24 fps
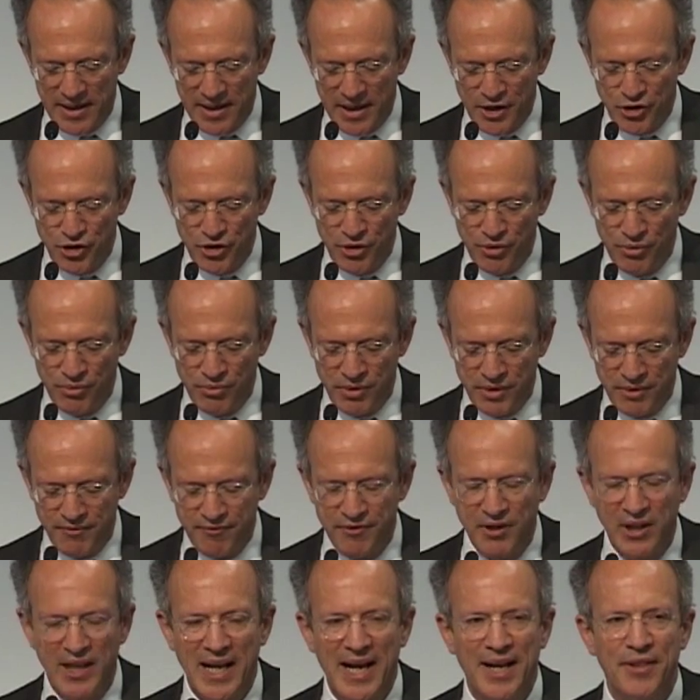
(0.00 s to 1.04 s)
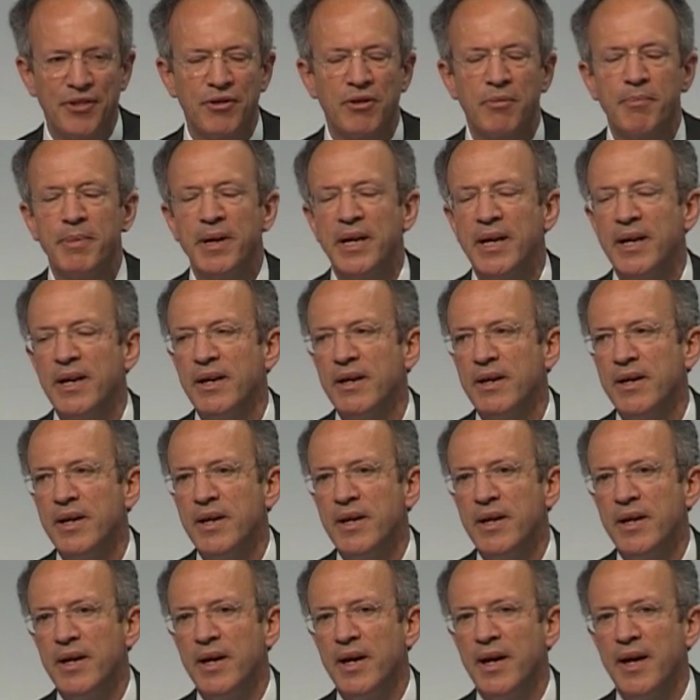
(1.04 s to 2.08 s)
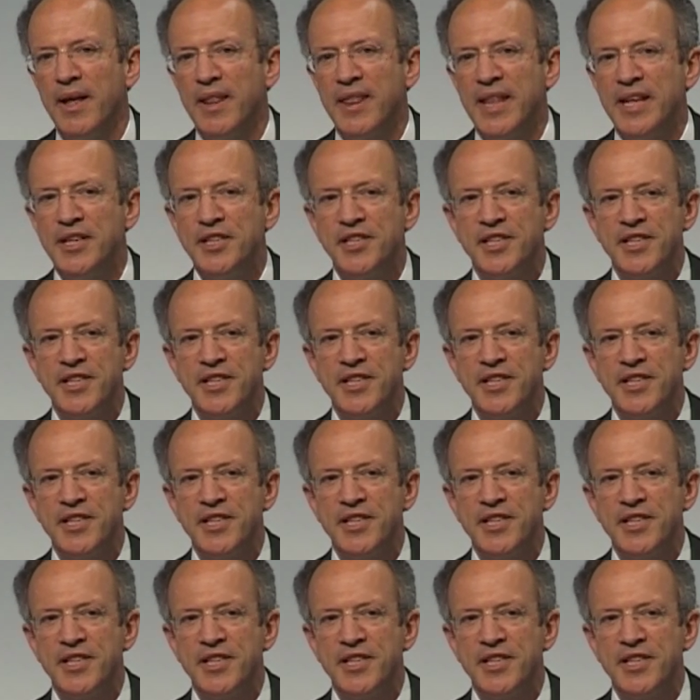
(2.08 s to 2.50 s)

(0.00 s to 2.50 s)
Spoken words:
attuned philanthropy than